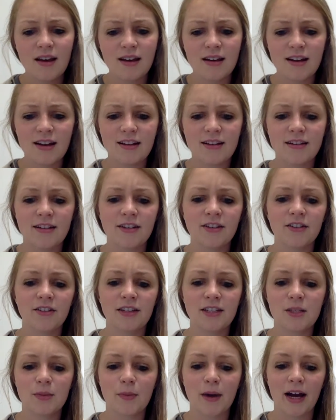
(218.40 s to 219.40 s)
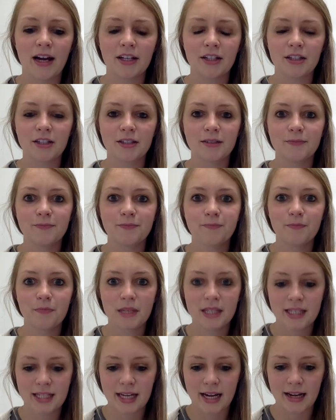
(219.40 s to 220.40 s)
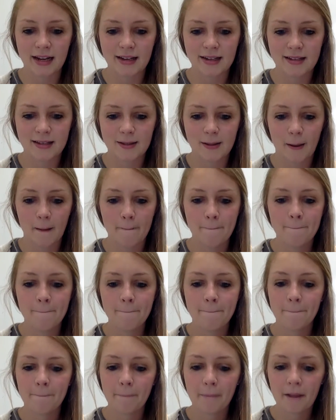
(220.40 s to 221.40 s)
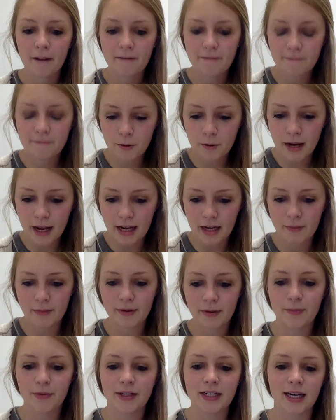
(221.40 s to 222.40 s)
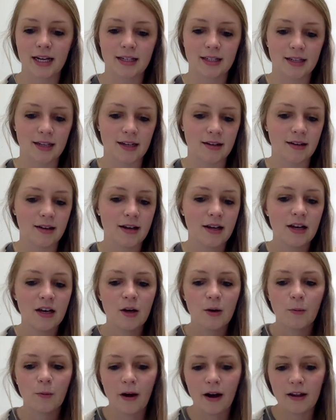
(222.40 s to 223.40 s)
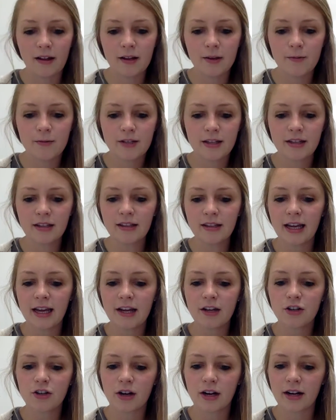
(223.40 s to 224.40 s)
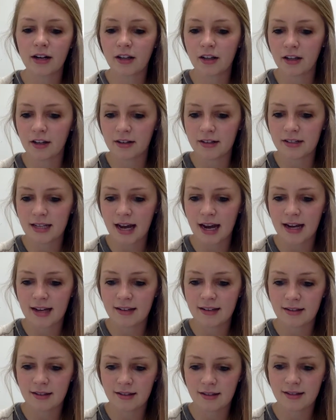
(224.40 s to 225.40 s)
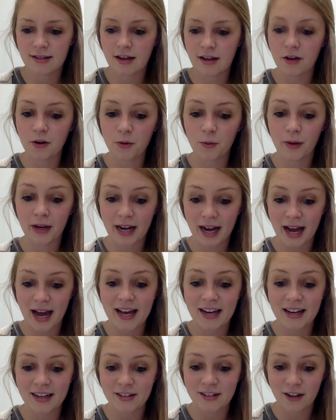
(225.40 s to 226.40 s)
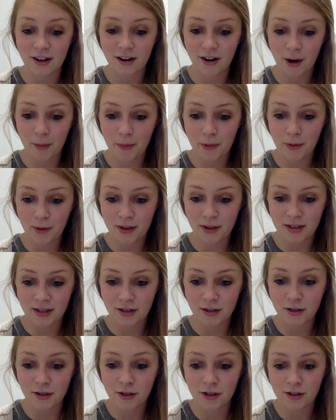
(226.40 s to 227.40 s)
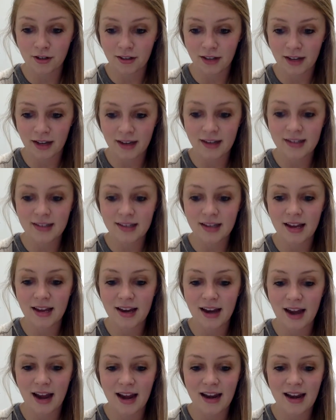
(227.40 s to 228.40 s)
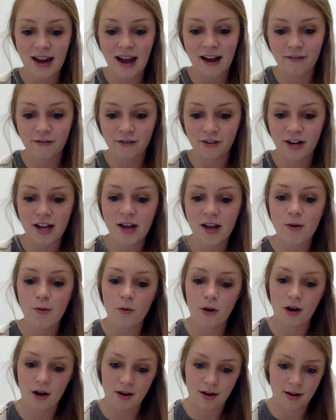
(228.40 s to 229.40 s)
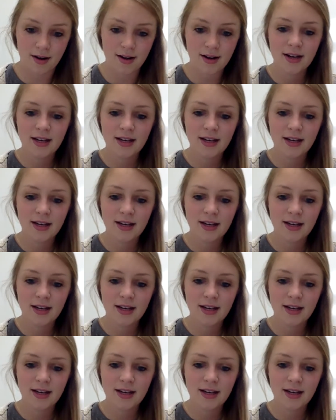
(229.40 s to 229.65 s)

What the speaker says: And he had nearly smiled. Mistakes. Food had to be protected. While he was in the lake trying to clear his eyes, the skunk went ahead and dug up the rest of the turtle eggs and ate every one.